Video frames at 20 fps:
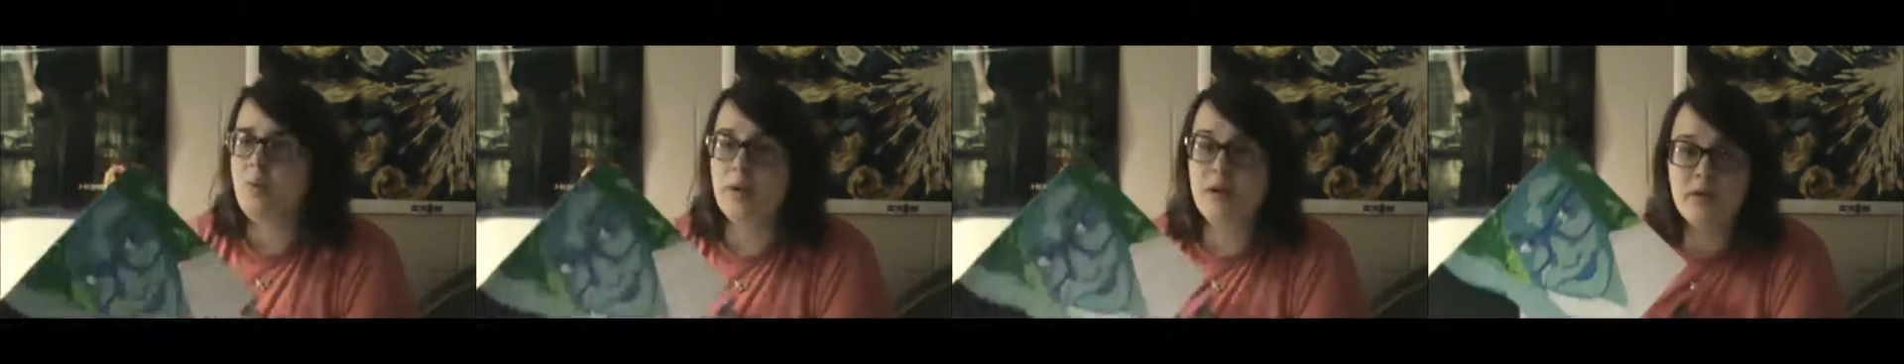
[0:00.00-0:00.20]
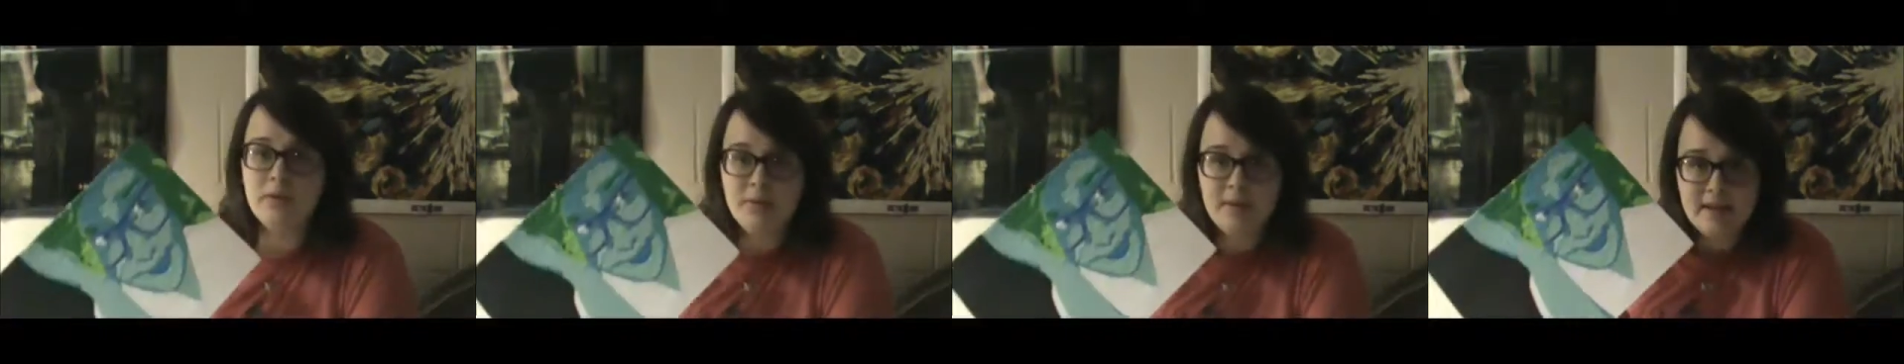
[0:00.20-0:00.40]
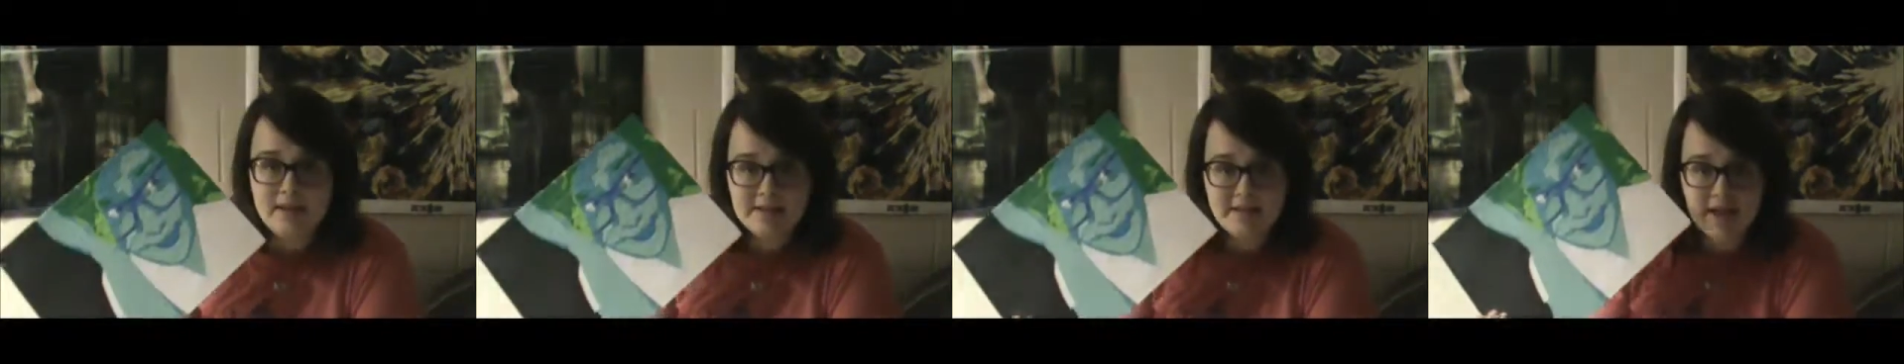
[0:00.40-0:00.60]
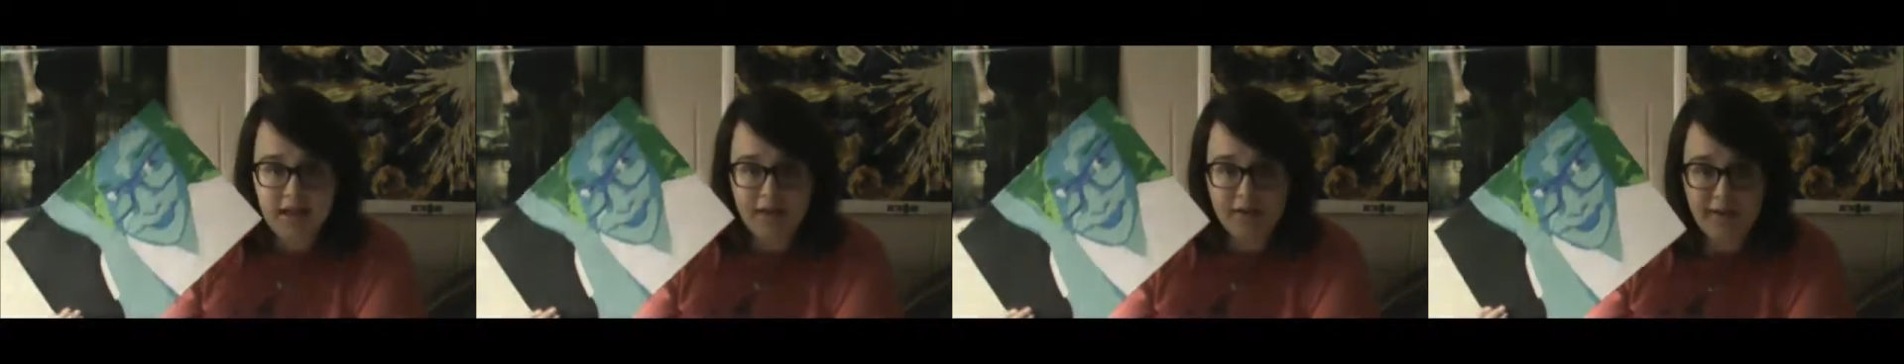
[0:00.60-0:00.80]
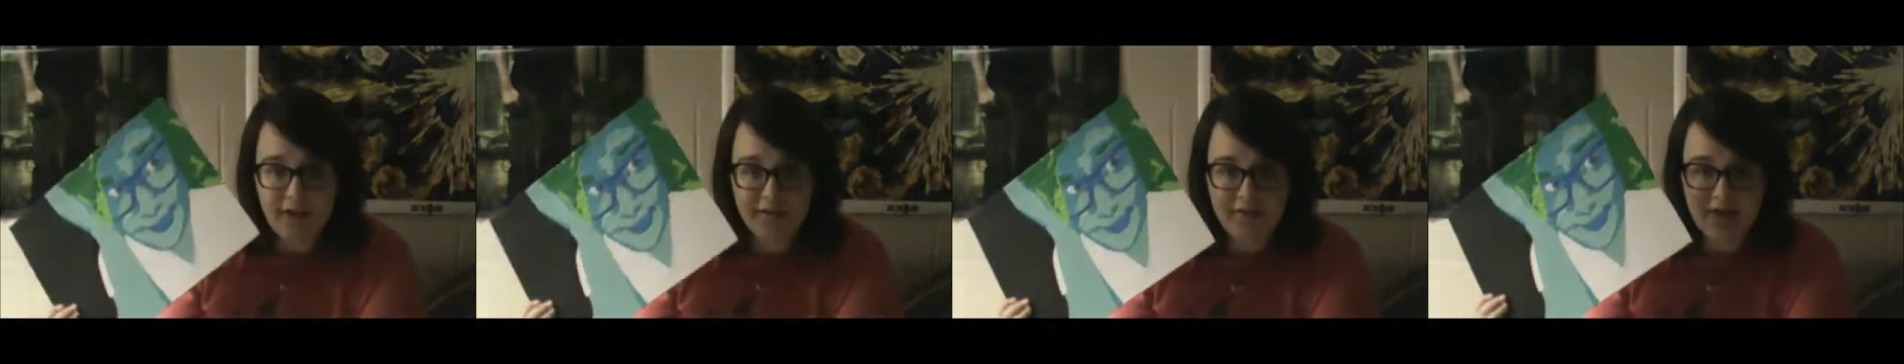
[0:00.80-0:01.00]
When gluing these
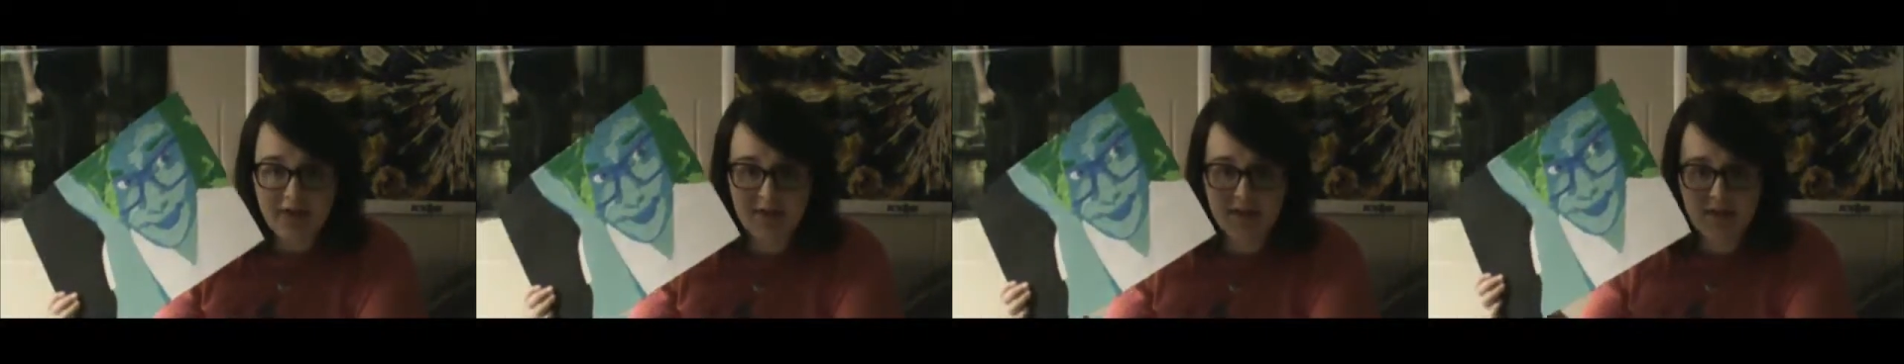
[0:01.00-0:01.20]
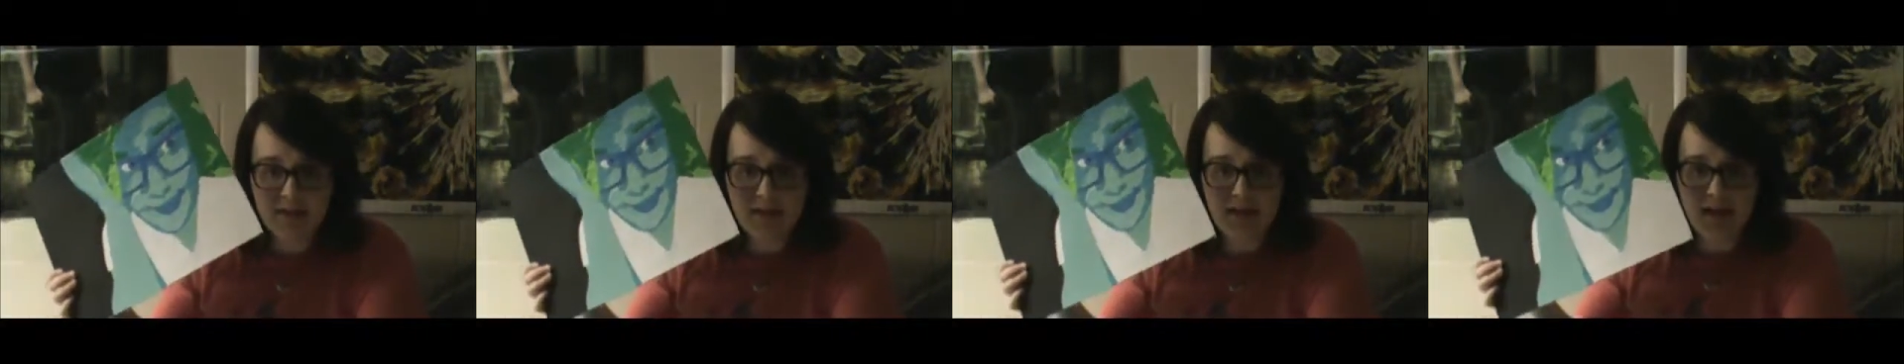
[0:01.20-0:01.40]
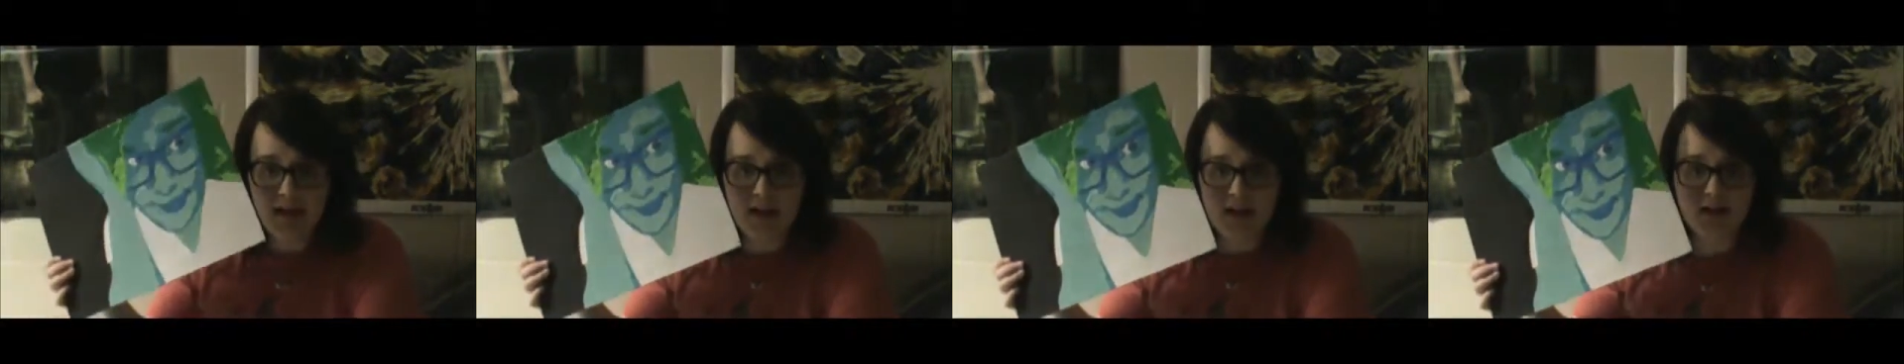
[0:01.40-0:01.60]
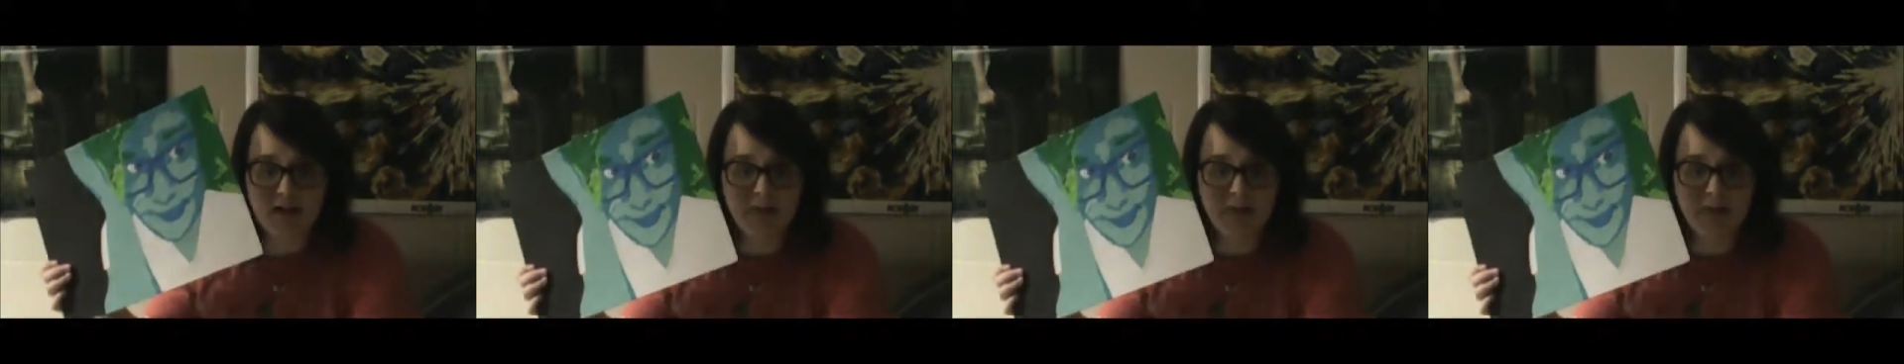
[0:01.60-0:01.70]
down, everything that I